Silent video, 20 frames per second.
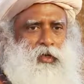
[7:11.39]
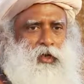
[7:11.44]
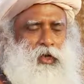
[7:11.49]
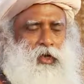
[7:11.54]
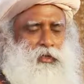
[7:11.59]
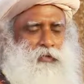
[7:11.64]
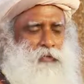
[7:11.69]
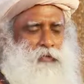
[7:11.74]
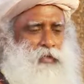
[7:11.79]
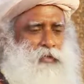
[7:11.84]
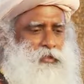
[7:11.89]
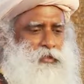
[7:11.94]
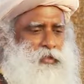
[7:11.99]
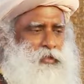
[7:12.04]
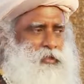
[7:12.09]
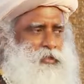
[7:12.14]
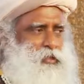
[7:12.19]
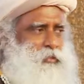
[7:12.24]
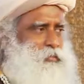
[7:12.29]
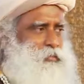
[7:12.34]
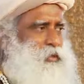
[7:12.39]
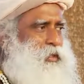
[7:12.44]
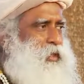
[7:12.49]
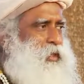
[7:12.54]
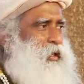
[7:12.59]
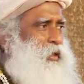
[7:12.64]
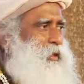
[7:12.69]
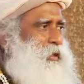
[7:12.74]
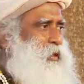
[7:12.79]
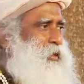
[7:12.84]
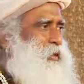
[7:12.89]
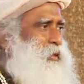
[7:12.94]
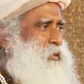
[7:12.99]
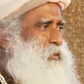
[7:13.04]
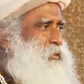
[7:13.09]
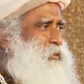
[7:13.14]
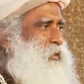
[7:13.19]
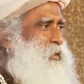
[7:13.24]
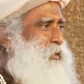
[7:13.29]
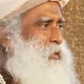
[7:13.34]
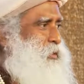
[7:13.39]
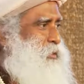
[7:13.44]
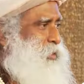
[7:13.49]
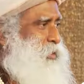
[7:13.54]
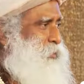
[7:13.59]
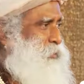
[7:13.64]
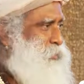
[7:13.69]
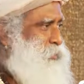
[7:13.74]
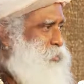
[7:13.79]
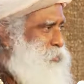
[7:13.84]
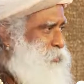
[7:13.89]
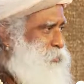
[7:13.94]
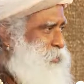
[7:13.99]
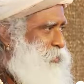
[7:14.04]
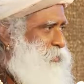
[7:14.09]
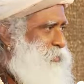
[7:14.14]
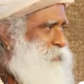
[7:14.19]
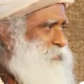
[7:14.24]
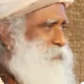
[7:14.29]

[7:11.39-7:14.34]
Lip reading: Otherwise, it will simply hang there, and that's how it should be.